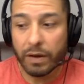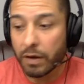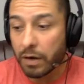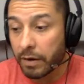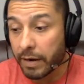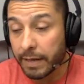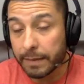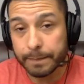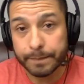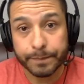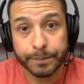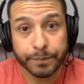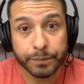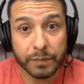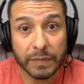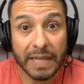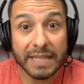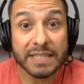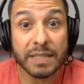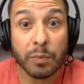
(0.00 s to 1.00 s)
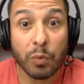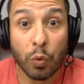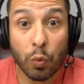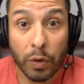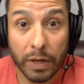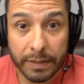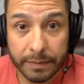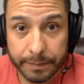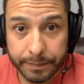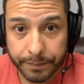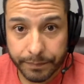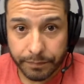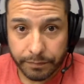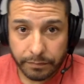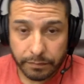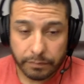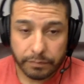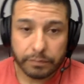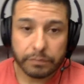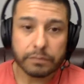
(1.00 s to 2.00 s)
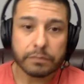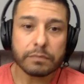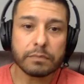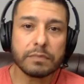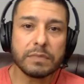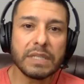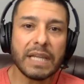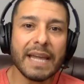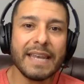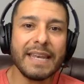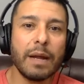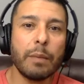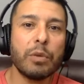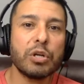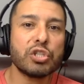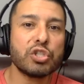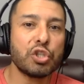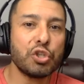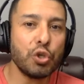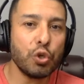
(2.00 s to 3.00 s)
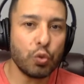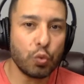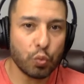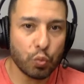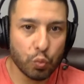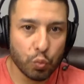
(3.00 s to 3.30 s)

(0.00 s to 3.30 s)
All right, that's number one. Number two,